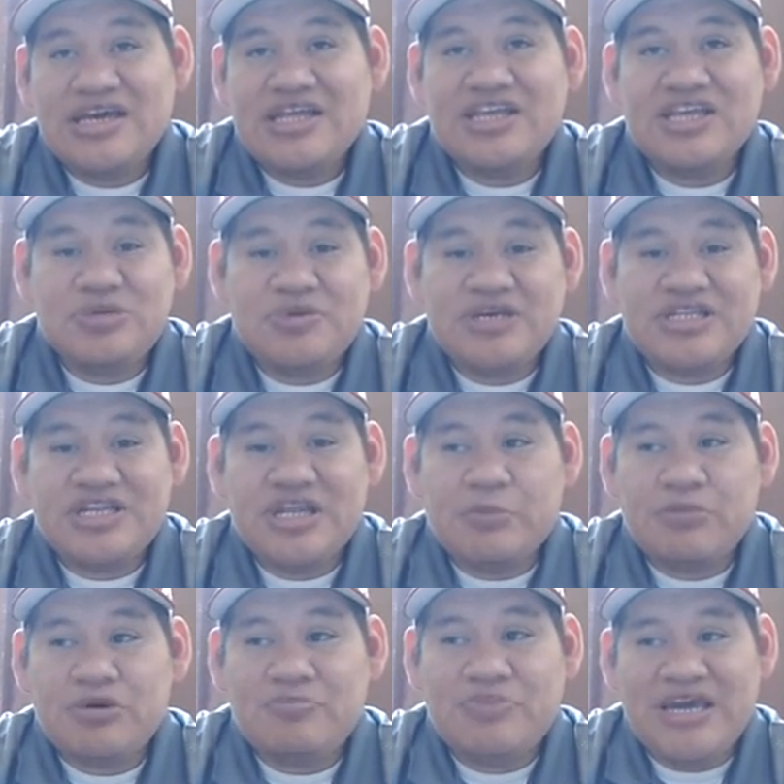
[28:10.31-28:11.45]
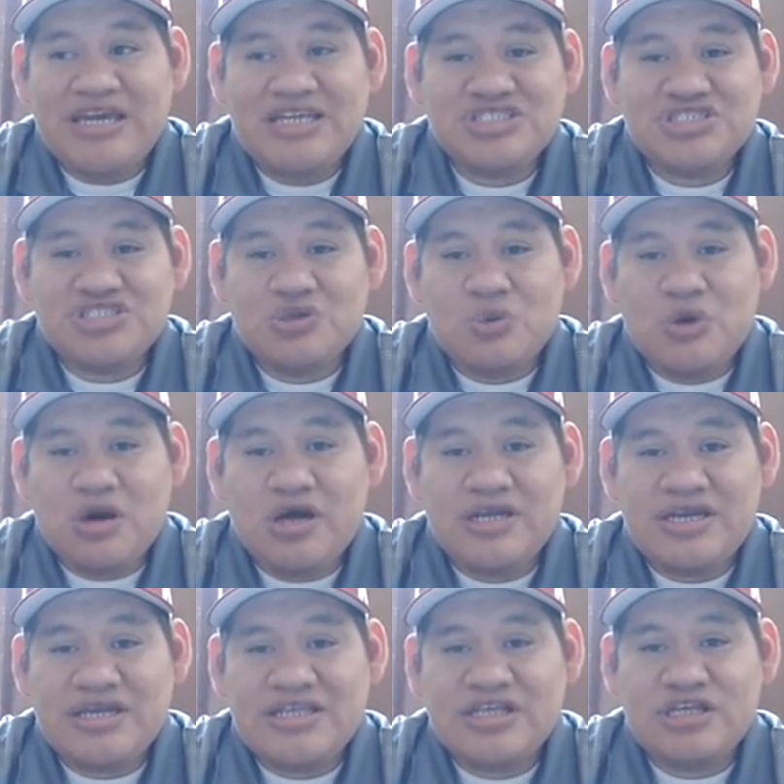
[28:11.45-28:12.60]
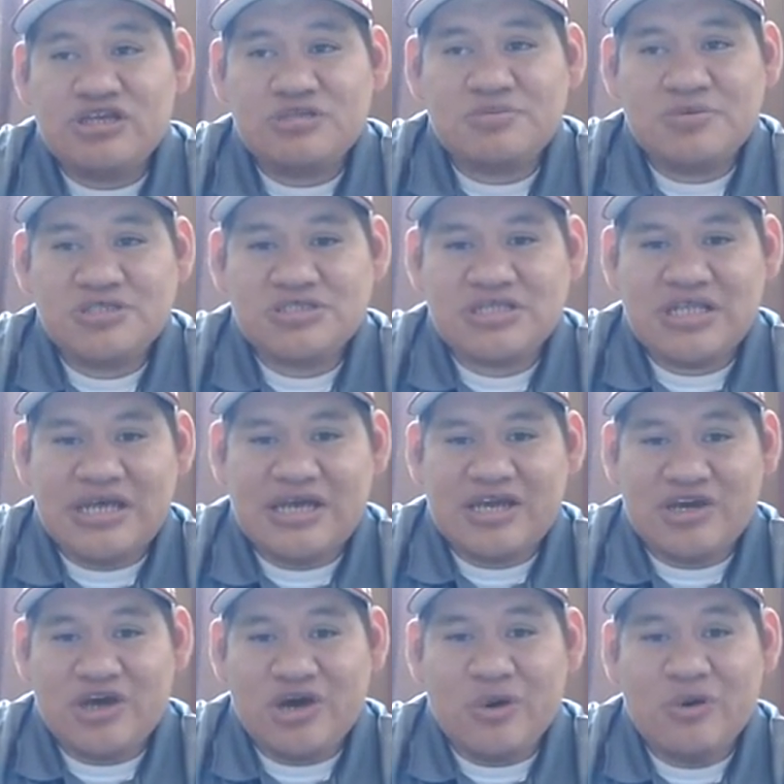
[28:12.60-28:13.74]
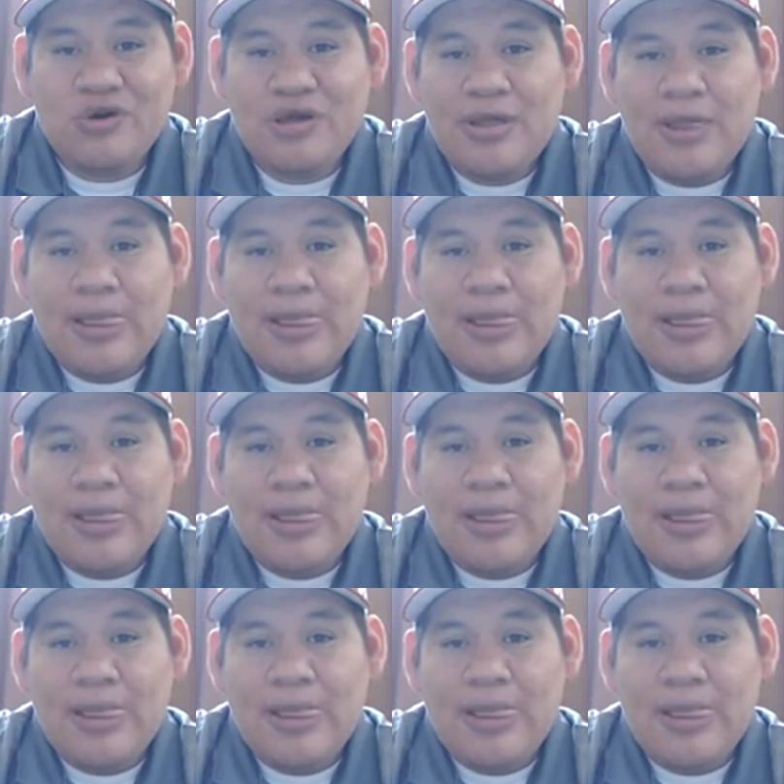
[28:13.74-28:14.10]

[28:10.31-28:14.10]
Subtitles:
and then you pick the number of pages you want, and then you just push like go.